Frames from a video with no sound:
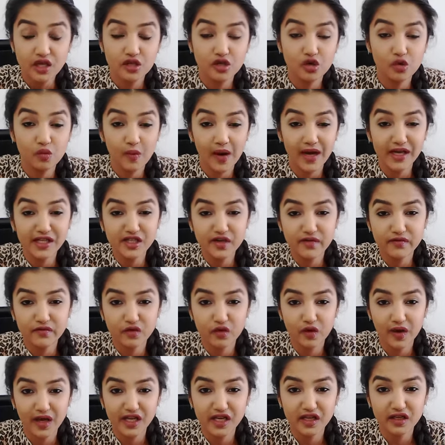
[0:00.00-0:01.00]
You might
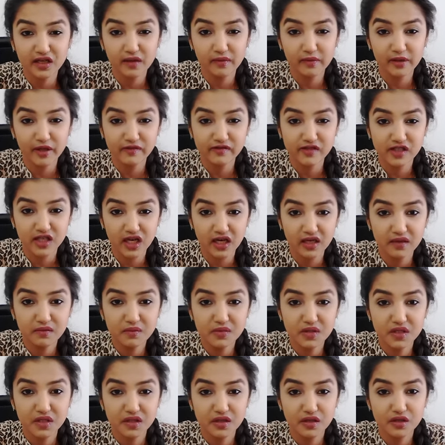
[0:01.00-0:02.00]
have tried a couple of
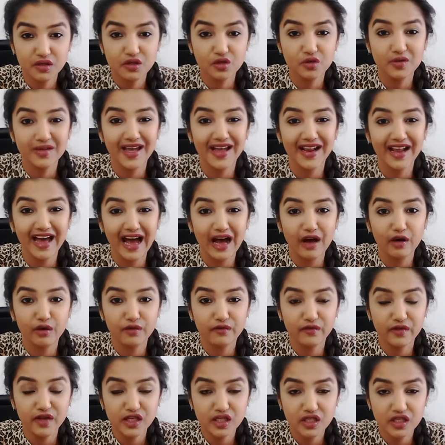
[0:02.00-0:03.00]
times to get out
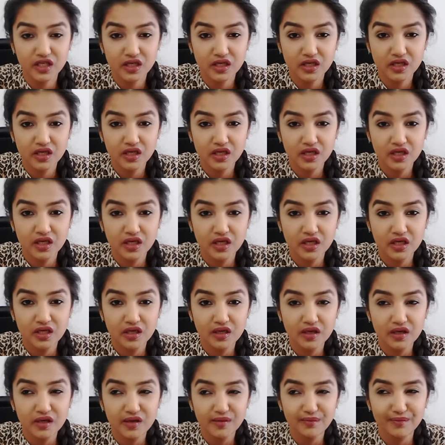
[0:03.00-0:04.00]
of it,
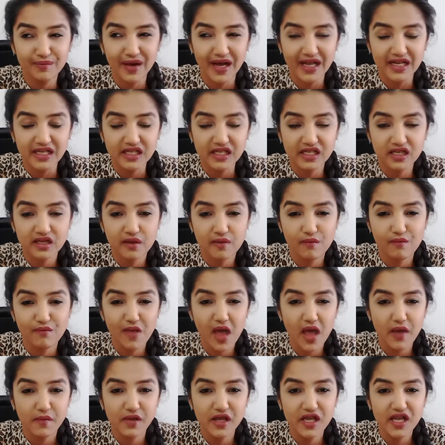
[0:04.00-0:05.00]
but
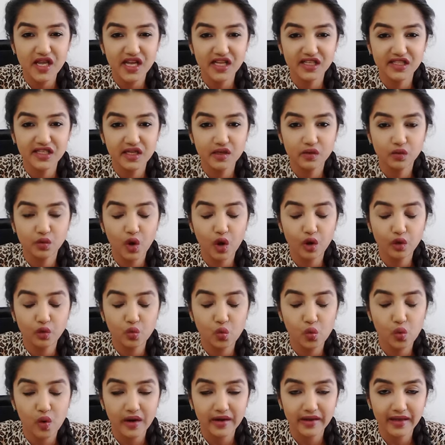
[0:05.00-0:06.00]
maybe it did
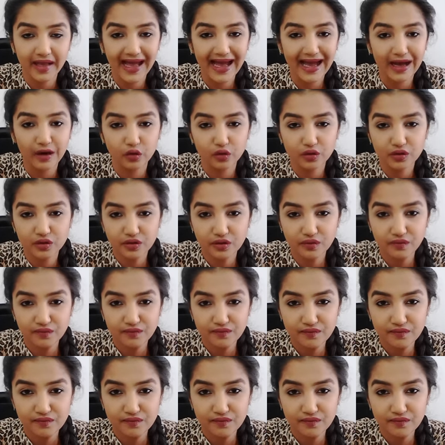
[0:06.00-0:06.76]
not work out.